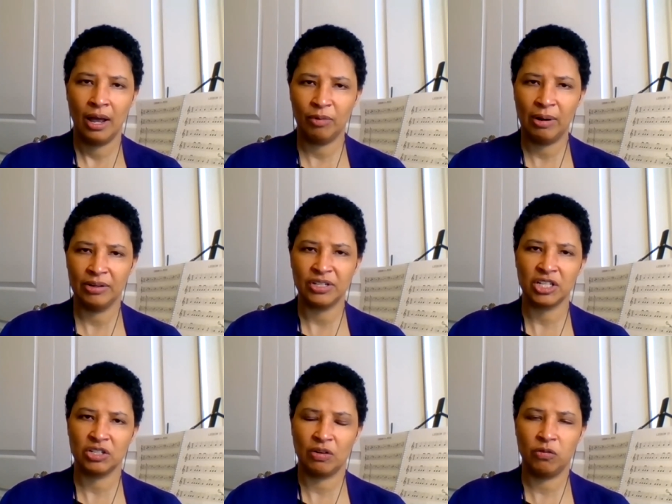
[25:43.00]
um, criminal
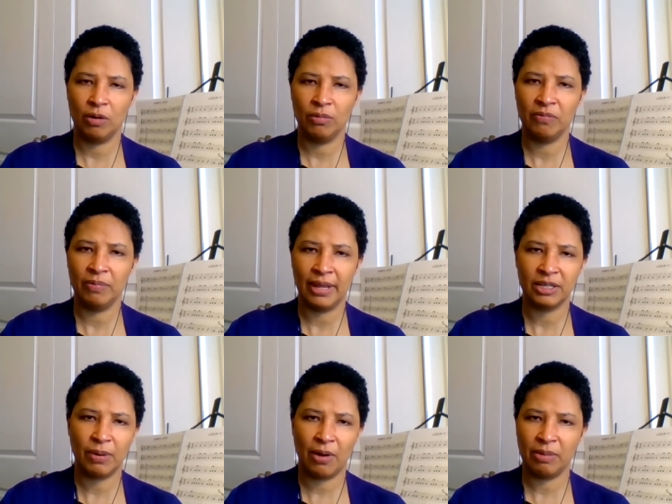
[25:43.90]
justice reform movement
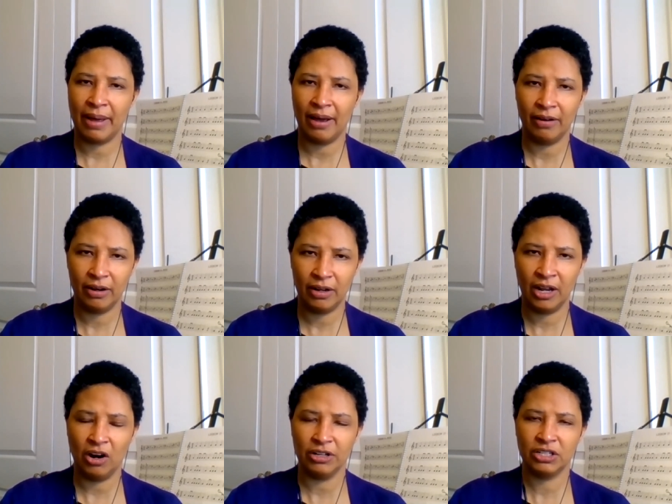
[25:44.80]
that's both about
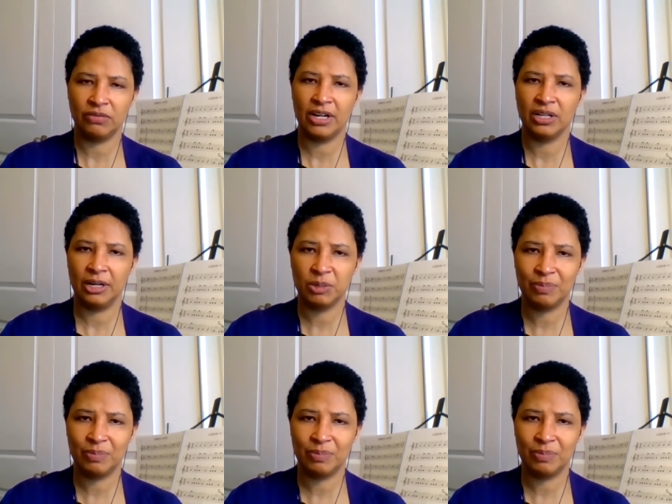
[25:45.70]
incarceration,